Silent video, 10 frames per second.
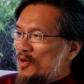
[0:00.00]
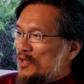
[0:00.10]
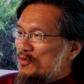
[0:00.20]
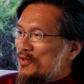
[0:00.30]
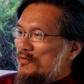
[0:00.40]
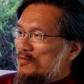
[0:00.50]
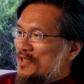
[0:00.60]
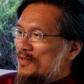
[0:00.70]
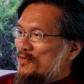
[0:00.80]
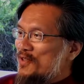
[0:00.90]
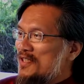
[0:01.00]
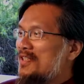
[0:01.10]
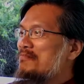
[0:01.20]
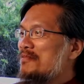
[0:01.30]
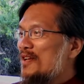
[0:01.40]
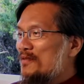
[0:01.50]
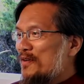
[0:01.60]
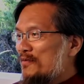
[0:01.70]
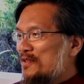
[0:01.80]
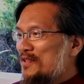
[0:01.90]
graduated from Stanford, got
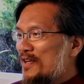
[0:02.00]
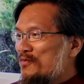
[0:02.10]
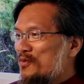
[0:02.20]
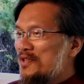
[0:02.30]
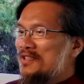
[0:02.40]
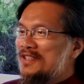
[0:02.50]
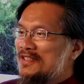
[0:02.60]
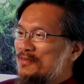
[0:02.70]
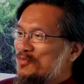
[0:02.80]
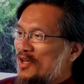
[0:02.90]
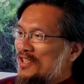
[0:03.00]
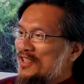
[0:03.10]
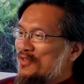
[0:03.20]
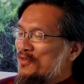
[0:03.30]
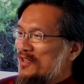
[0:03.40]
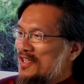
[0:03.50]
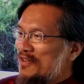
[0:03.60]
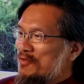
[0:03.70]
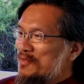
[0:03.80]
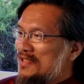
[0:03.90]
involved in software, did some projects for the
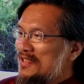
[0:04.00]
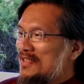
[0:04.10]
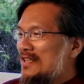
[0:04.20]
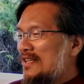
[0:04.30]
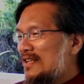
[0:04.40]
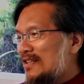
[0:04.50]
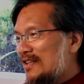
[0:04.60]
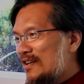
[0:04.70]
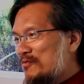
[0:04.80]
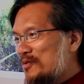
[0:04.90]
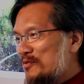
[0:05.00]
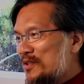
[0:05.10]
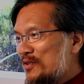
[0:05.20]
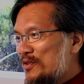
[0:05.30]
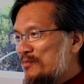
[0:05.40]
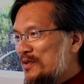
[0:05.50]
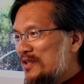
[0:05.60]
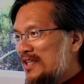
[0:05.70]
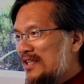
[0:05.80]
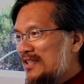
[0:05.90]
government. In the government, we started
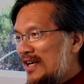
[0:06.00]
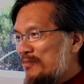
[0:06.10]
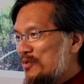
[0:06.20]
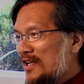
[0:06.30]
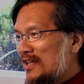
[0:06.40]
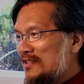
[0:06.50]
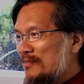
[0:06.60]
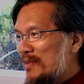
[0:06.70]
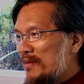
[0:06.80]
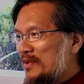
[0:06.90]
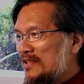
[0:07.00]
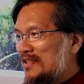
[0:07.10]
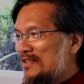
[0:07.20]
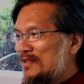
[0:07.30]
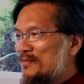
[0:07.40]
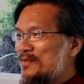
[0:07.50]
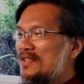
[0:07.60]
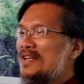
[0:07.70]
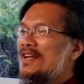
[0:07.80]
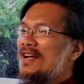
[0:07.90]
building hypertext and mapping
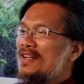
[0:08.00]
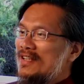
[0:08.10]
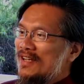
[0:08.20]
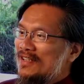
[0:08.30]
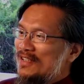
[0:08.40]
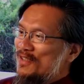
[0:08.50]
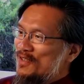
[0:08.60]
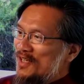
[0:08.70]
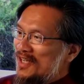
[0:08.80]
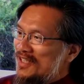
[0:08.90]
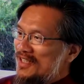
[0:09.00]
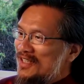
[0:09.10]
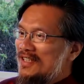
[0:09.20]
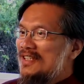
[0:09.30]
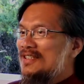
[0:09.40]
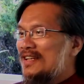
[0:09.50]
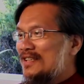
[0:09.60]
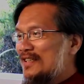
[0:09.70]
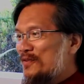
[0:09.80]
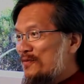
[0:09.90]
systems, and that led to Doug, that
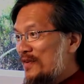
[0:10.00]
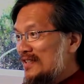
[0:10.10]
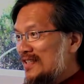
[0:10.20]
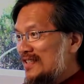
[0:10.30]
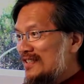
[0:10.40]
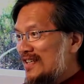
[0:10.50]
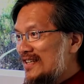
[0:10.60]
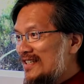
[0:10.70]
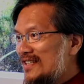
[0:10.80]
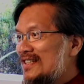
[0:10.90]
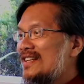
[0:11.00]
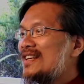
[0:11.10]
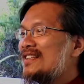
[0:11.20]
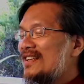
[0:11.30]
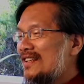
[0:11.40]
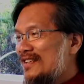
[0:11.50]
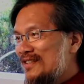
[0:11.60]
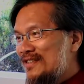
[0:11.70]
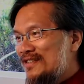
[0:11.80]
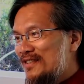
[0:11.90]
led to funding Doug, that
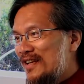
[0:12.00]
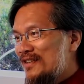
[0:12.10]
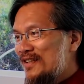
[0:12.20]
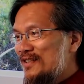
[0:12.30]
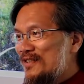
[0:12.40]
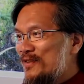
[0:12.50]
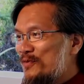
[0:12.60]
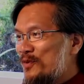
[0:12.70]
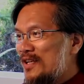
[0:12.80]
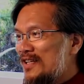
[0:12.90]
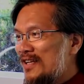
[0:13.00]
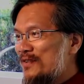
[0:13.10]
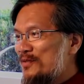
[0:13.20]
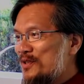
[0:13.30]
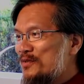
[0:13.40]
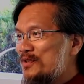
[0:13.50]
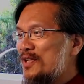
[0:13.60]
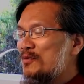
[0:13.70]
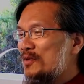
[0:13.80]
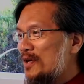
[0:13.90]
led, then led to the 40th
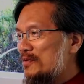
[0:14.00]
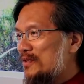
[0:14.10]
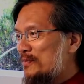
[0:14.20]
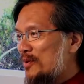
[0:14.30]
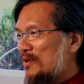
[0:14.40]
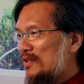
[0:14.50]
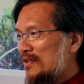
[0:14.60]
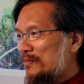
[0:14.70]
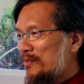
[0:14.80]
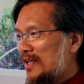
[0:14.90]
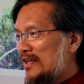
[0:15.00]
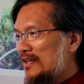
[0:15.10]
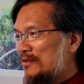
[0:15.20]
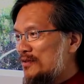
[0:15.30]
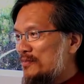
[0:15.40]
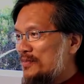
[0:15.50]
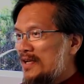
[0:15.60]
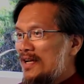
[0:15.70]
anniversary, where I was a part of the planning group.